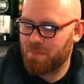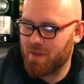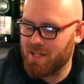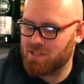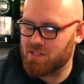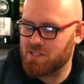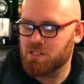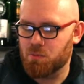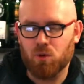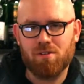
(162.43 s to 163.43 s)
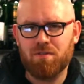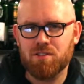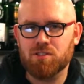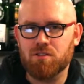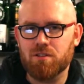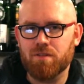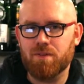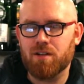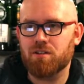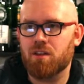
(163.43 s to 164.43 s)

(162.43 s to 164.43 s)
It's a small craft distillery. In fact,